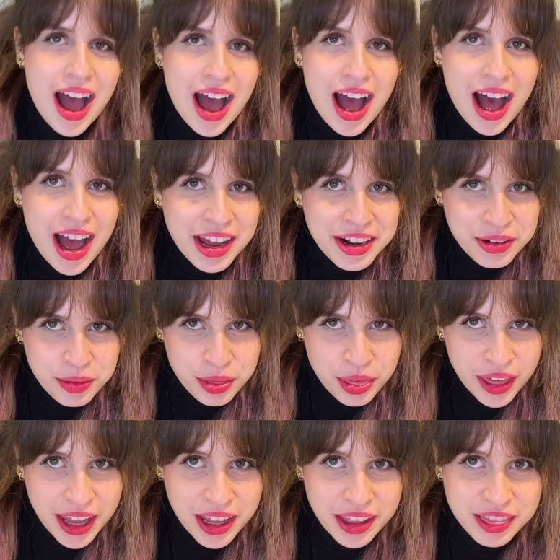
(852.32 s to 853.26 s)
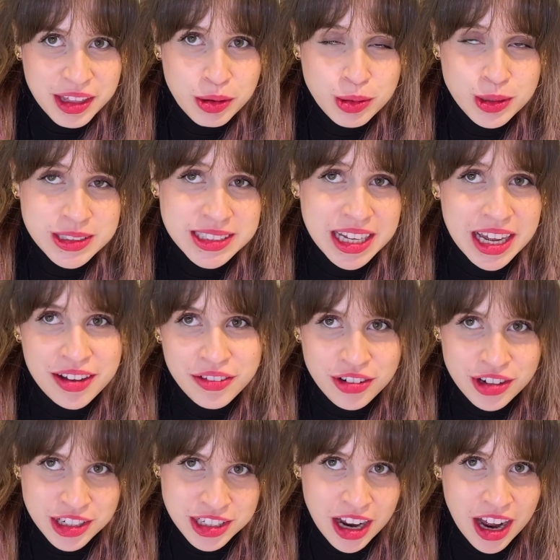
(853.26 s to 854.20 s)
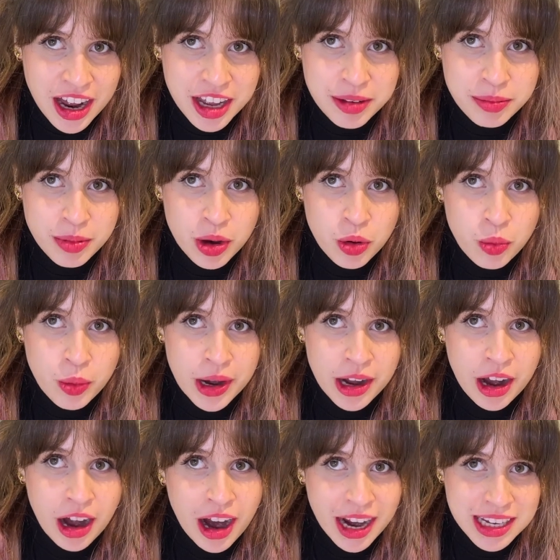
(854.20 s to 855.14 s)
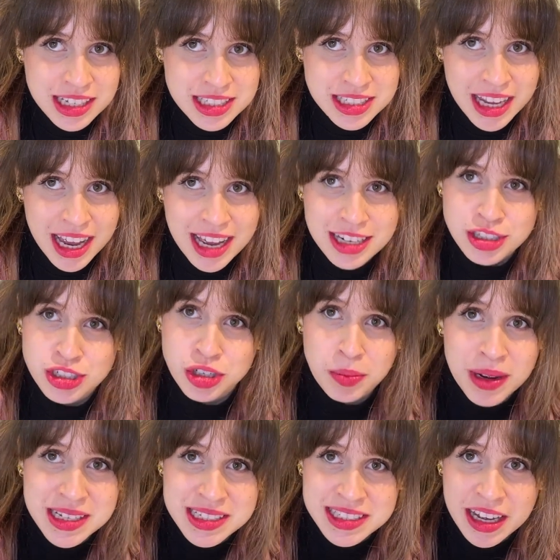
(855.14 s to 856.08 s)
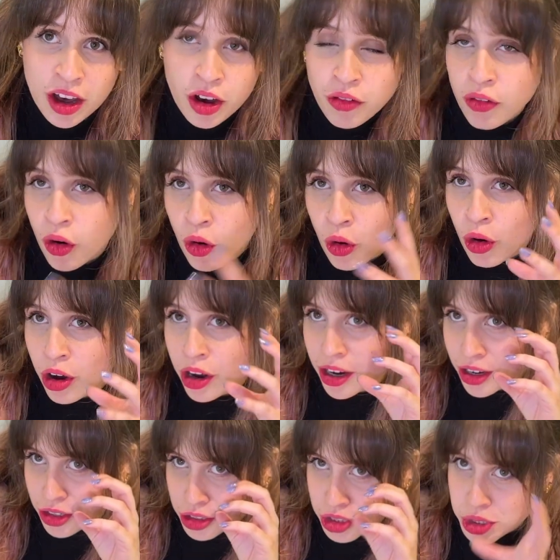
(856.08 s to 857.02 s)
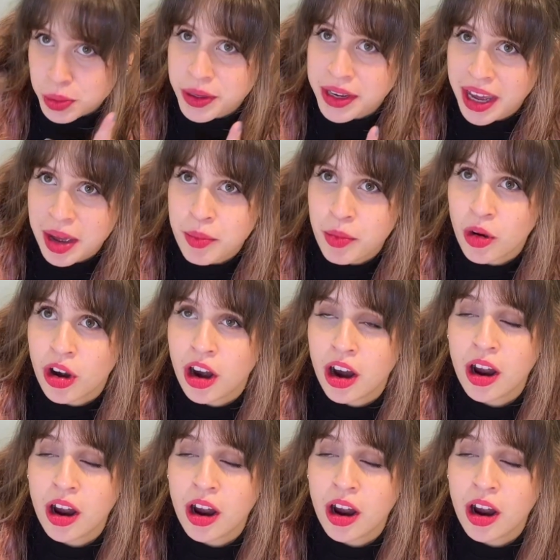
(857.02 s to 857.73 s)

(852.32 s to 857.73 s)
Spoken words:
I don't think there was ever a time where I said to myself or to a camera,